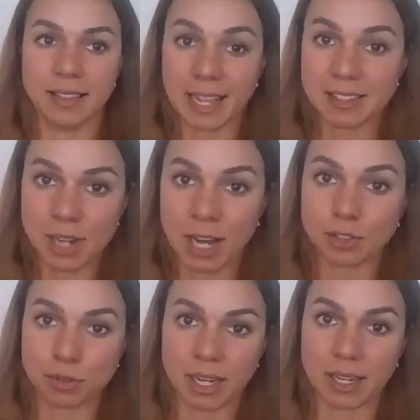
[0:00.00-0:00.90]
That's
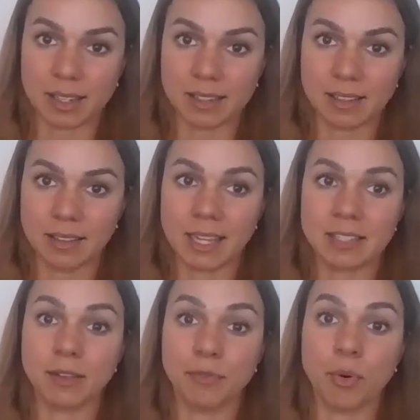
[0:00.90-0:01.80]
not training.
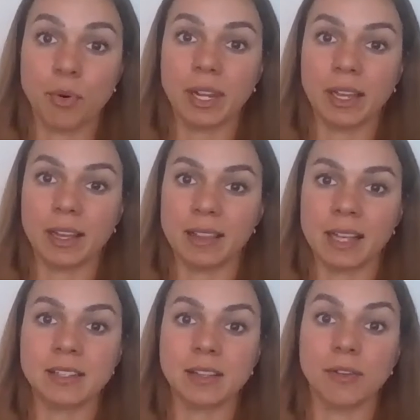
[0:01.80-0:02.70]
That's avoiding,
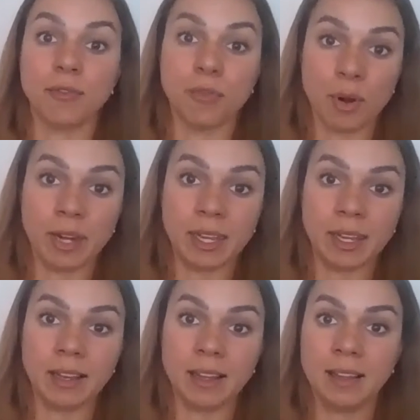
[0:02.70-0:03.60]
that's avoiding
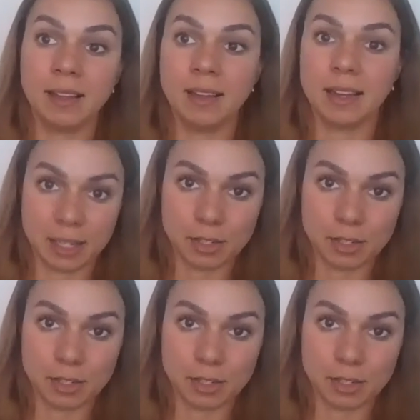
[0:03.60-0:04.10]
an injury.